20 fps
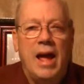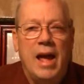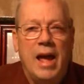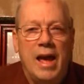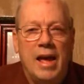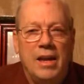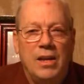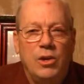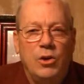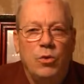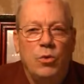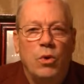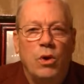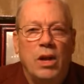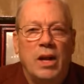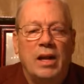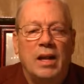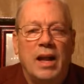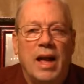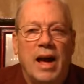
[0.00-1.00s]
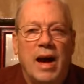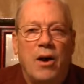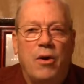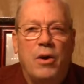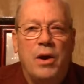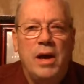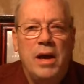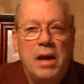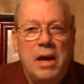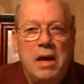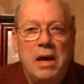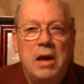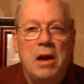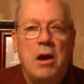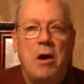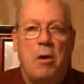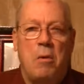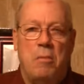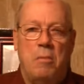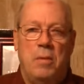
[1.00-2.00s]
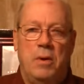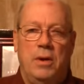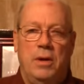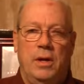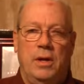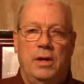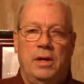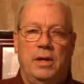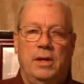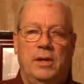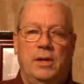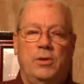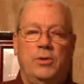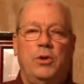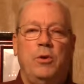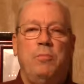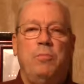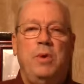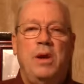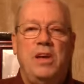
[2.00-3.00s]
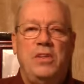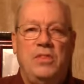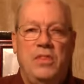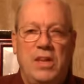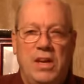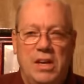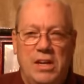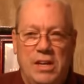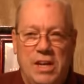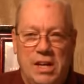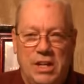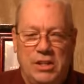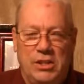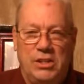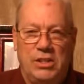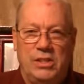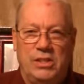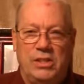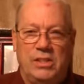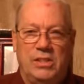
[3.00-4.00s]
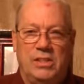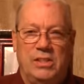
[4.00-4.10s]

and you will allow Him to beat the addictions.